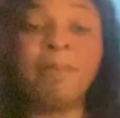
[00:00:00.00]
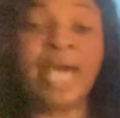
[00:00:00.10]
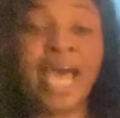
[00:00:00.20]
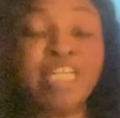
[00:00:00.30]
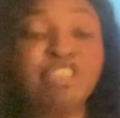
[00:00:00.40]

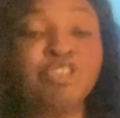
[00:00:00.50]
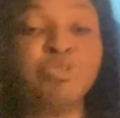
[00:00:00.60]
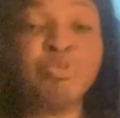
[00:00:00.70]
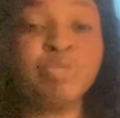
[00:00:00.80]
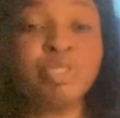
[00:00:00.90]
guide
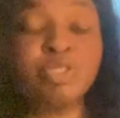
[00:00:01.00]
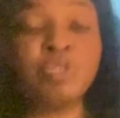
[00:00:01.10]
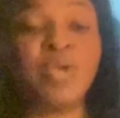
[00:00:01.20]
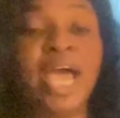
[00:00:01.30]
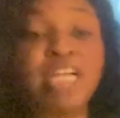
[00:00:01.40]
you
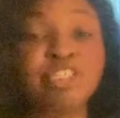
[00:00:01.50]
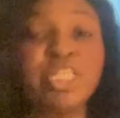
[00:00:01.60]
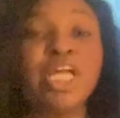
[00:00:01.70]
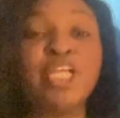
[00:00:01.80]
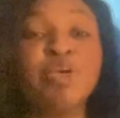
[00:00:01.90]
to actually
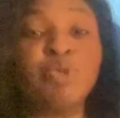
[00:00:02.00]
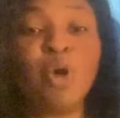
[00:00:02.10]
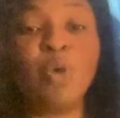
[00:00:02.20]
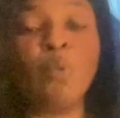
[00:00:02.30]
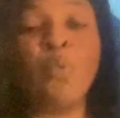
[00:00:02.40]
letting you
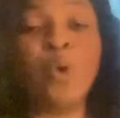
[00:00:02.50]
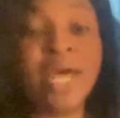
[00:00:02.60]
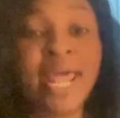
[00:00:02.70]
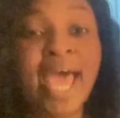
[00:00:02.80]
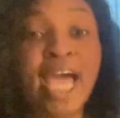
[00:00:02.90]
know
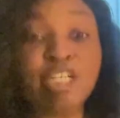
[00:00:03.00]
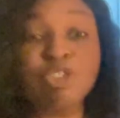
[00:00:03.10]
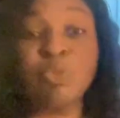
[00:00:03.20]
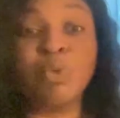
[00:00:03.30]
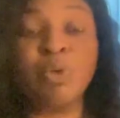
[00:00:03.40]
what
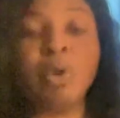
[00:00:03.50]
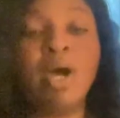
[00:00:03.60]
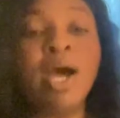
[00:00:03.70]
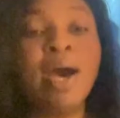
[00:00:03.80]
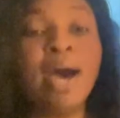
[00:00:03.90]
actual
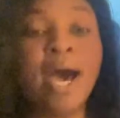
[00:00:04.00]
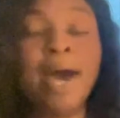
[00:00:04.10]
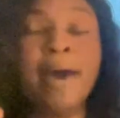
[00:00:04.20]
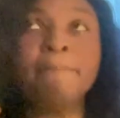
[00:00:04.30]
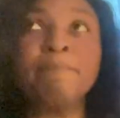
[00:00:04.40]

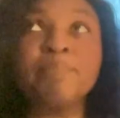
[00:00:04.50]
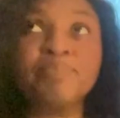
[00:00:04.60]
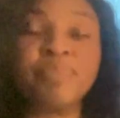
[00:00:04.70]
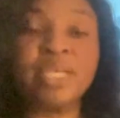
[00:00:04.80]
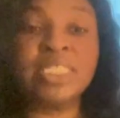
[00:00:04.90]
um,
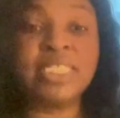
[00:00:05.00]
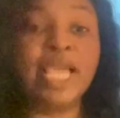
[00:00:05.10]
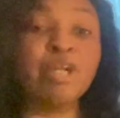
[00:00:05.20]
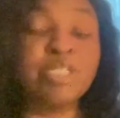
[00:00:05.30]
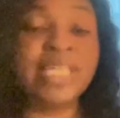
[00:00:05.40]

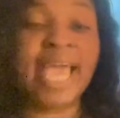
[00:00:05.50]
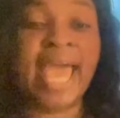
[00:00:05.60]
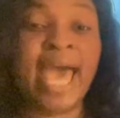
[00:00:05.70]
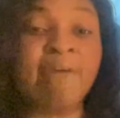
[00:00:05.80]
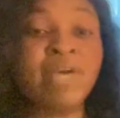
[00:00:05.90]
standards they
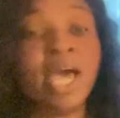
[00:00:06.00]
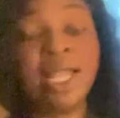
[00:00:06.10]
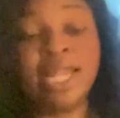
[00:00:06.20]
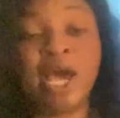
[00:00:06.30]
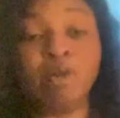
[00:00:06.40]
have.
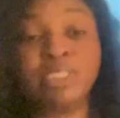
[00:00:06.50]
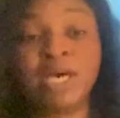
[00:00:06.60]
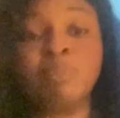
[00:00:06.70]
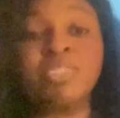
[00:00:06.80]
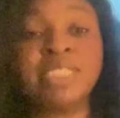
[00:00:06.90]
Now,
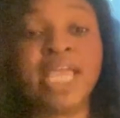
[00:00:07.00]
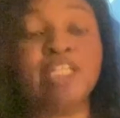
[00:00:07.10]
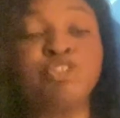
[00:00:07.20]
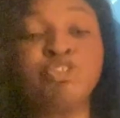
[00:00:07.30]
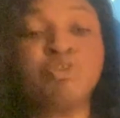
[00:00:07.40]
some
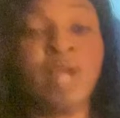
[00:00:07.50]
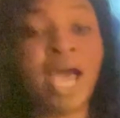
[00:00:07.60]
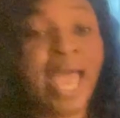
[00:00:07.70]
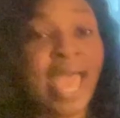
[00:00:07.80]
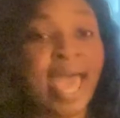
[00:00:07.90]
states do
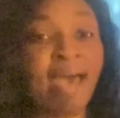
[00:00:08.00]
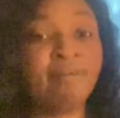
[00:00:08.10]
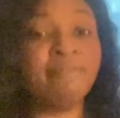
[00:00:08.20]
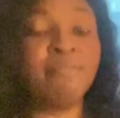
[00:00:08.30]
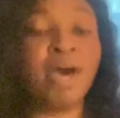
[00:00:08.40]
not
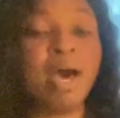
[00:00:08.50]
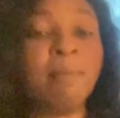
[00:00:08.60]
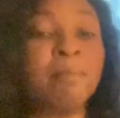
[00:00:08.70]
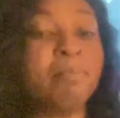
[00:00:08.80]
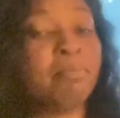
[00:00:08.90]
have
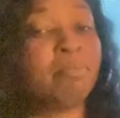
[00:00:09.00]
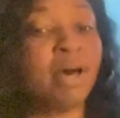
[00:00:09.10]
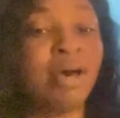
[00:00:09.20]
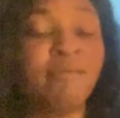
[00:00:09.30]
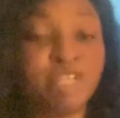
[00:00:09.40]

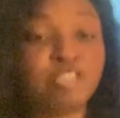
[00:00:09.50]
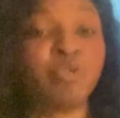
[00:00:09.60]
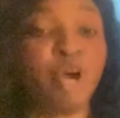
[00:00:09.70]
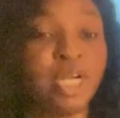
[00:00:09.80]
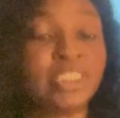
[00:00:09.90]
a
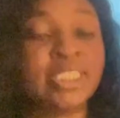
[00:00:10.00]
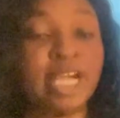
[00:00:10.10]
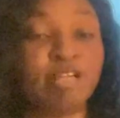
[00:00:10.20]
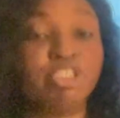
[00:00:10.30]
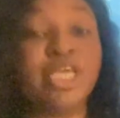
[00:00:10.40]
visual art
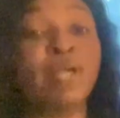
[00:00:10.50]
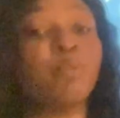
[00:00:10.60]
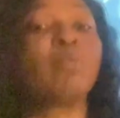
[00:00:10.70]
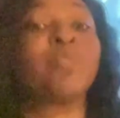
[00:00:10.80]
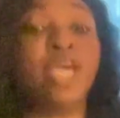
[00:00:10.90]
standards.
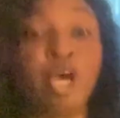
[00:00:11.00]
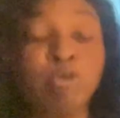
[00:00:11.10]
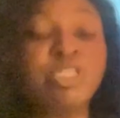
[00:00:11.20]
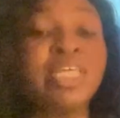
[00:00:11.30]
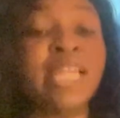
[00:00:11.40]
They
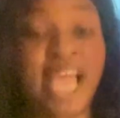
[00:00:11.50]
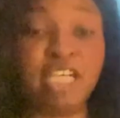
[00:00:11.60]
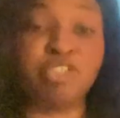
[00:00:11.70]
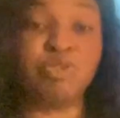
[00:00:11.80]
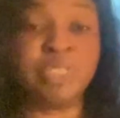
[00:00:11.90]
go to the
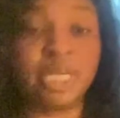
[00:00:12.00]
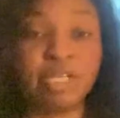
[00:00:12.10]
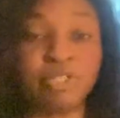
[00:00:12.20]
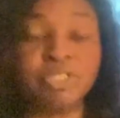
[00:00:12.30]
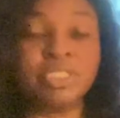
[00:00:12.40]
national
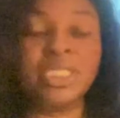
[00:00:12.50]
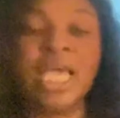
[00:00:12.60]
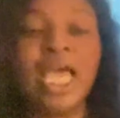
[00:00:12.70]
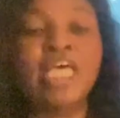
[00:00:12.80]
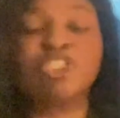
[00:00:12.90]
standards,
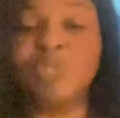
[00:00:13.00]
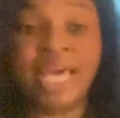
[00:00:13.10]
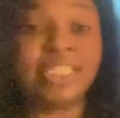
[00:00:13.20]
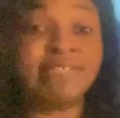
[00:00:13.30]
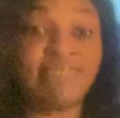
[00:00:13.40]
so that's